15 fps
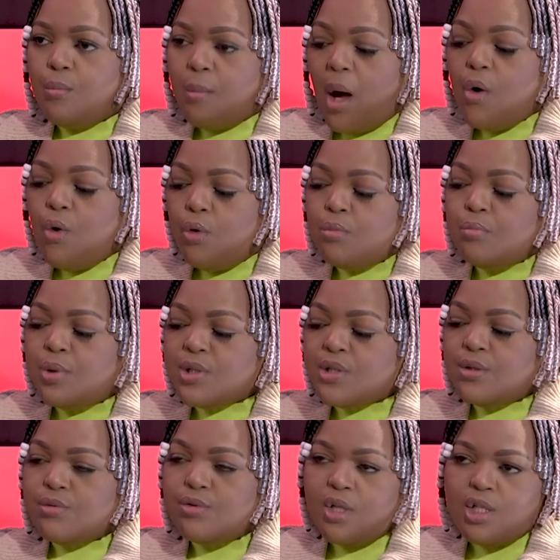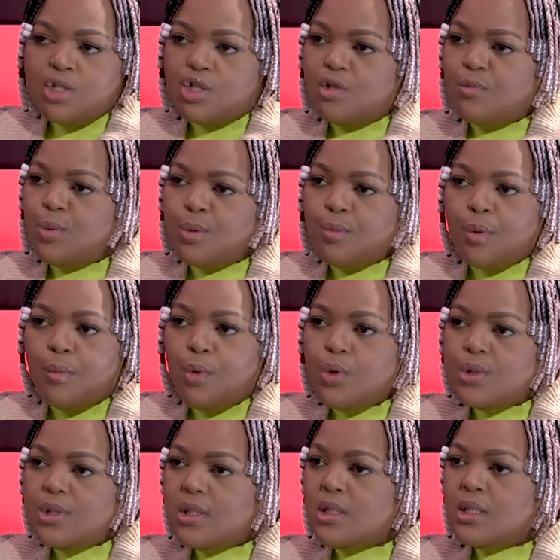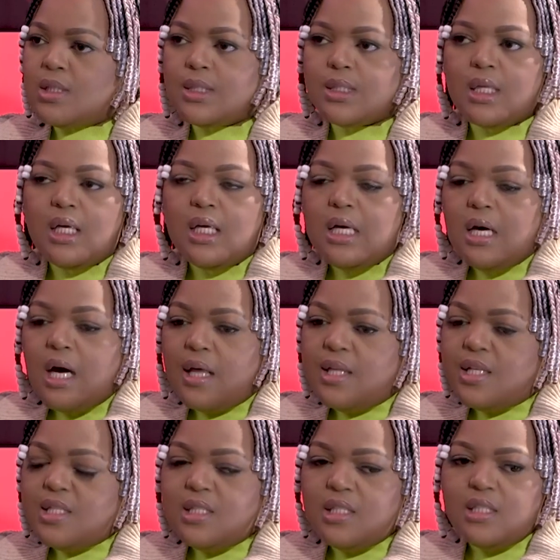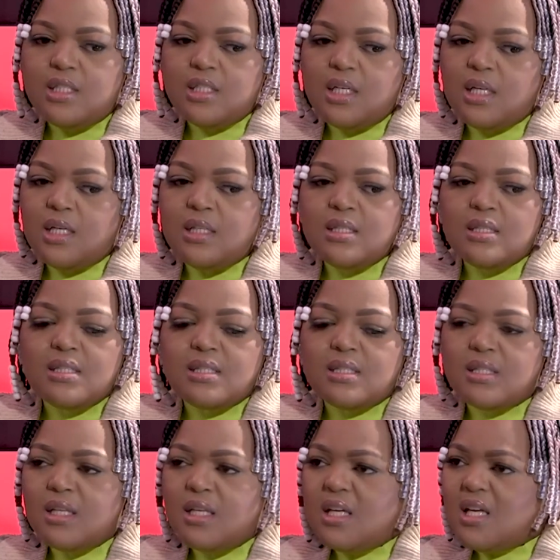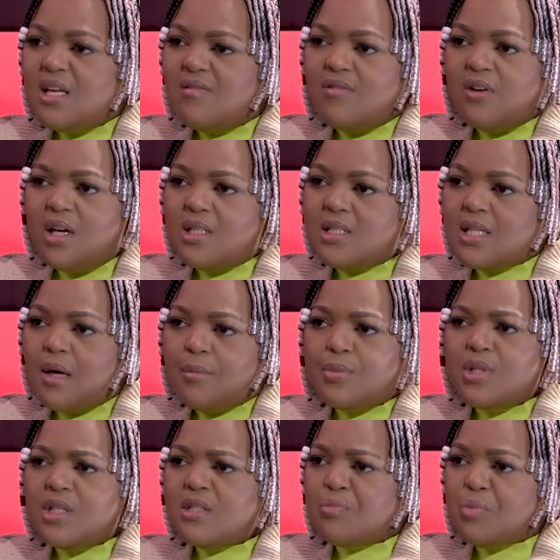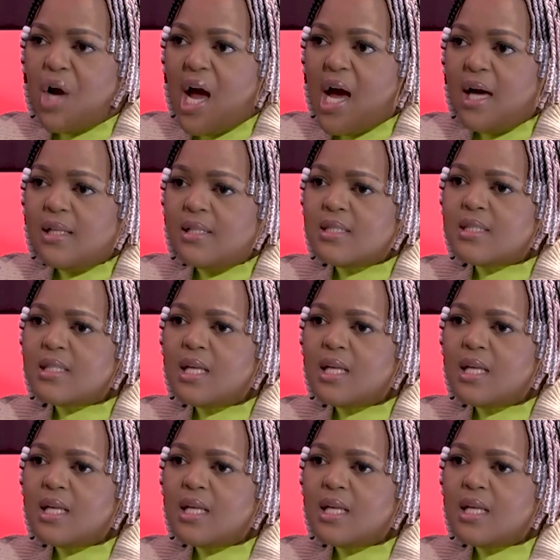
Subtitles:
my own personal relationship with promoters, other DJs, events, companies, brands,